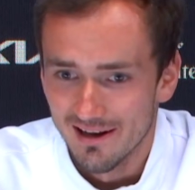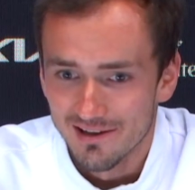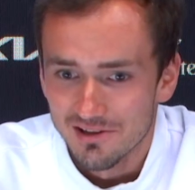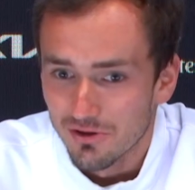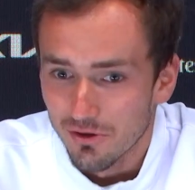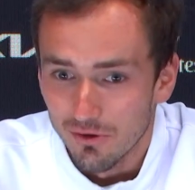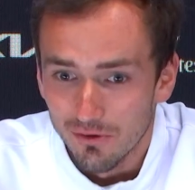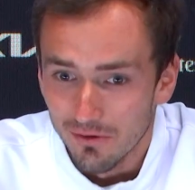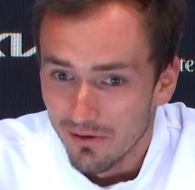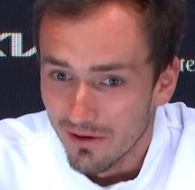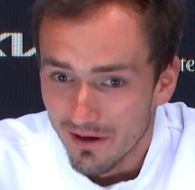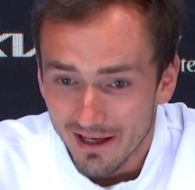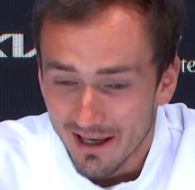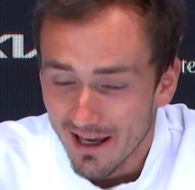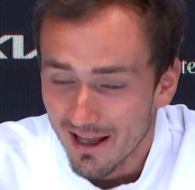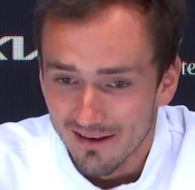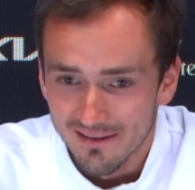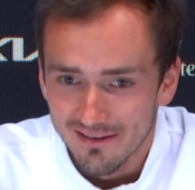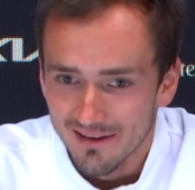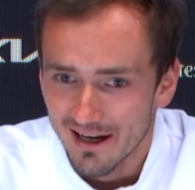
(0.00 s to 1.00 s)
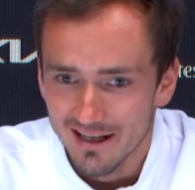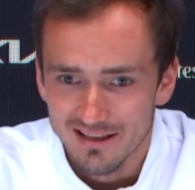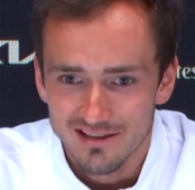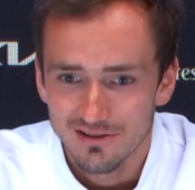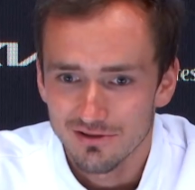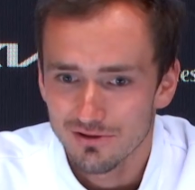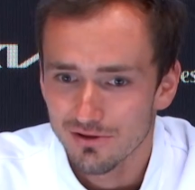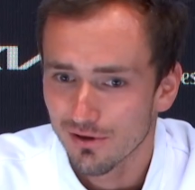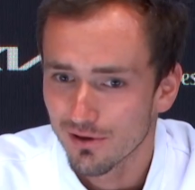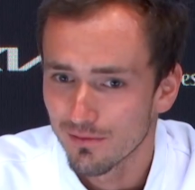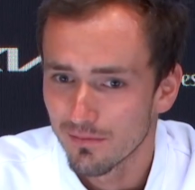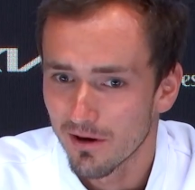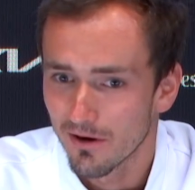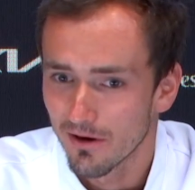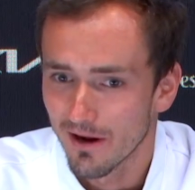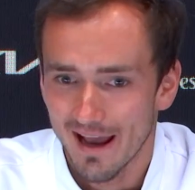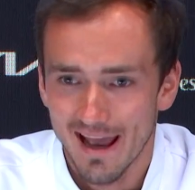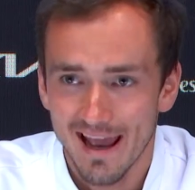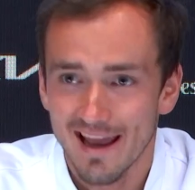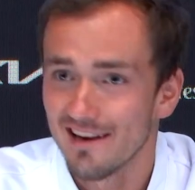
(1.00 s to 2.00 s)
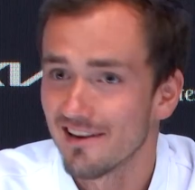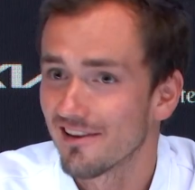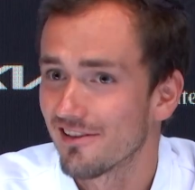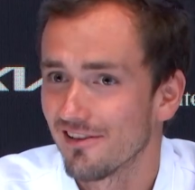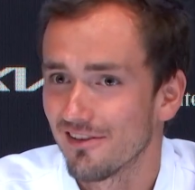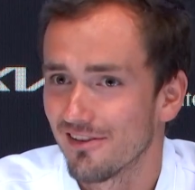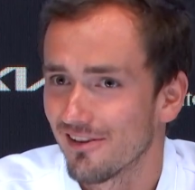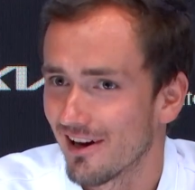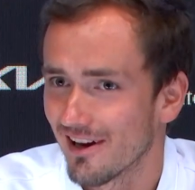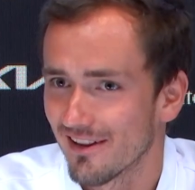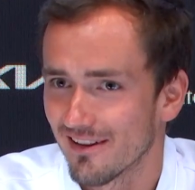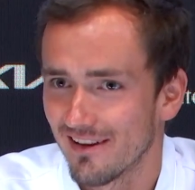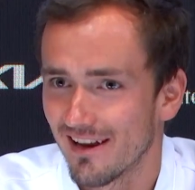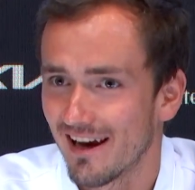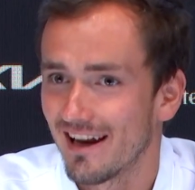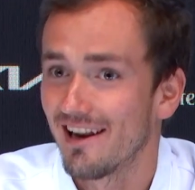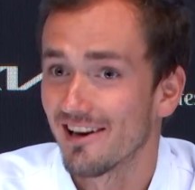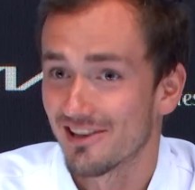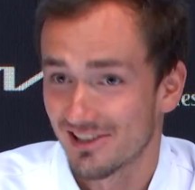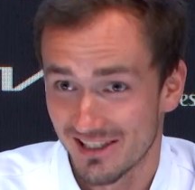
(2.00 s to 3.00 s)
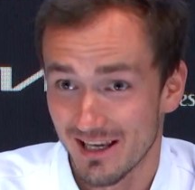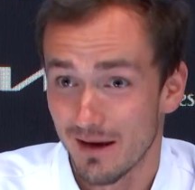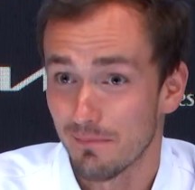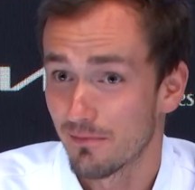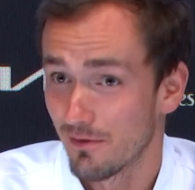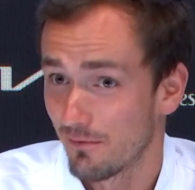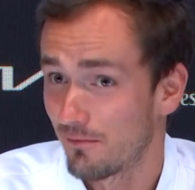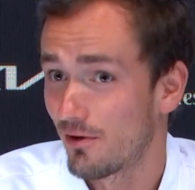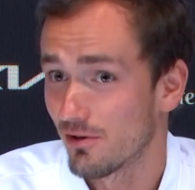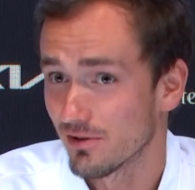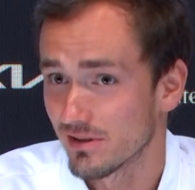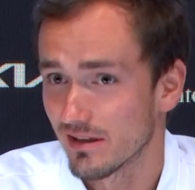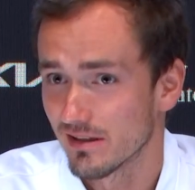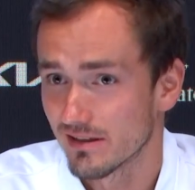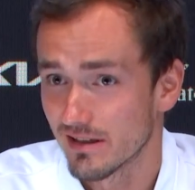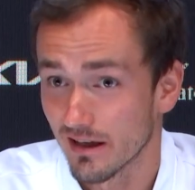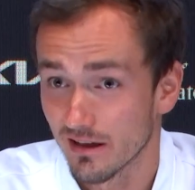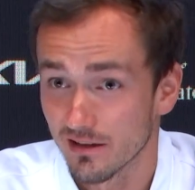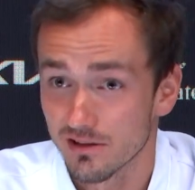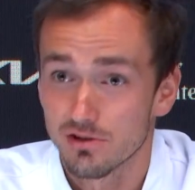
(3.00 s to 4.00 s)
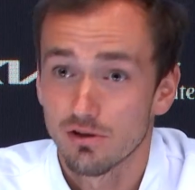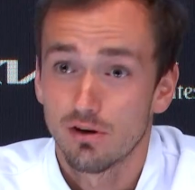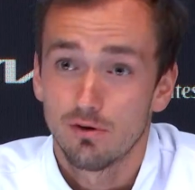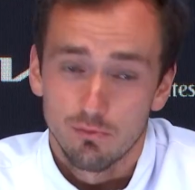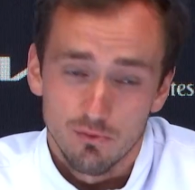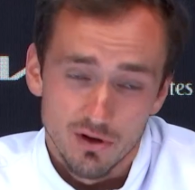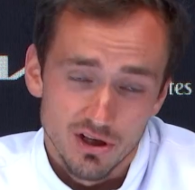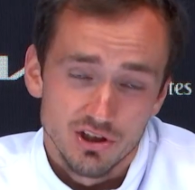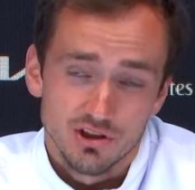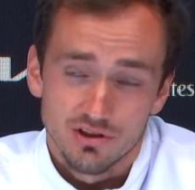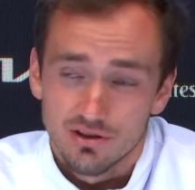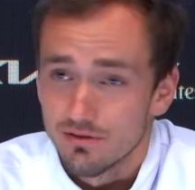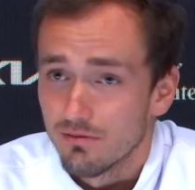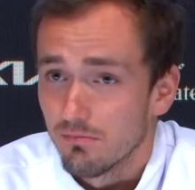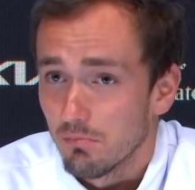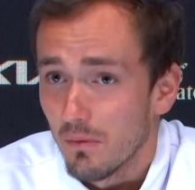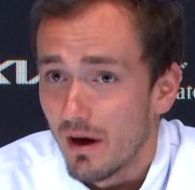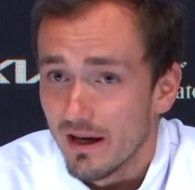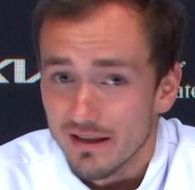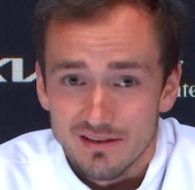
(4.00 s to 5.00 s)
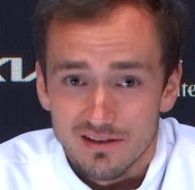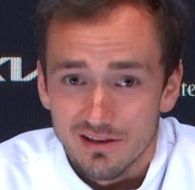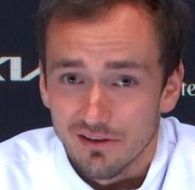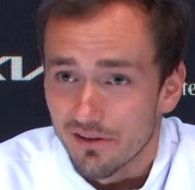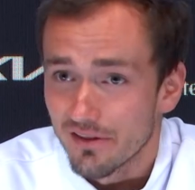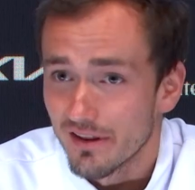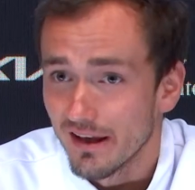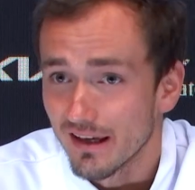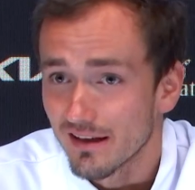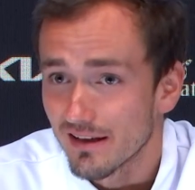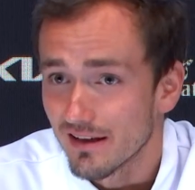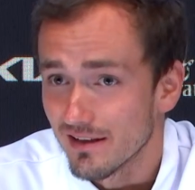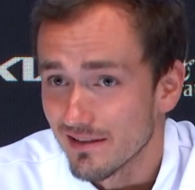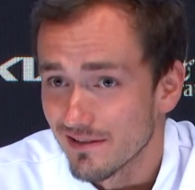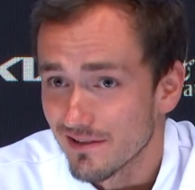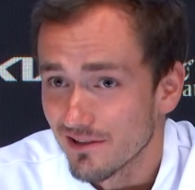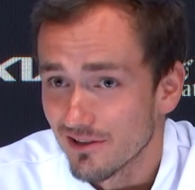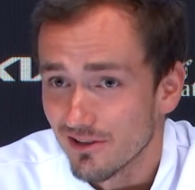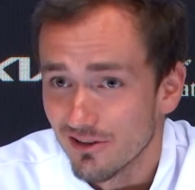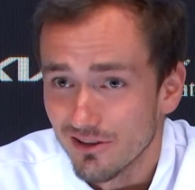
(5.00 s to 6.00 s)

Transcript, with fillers: So again, I didn't talk about anything the other night except the first and second serve, which I still think is,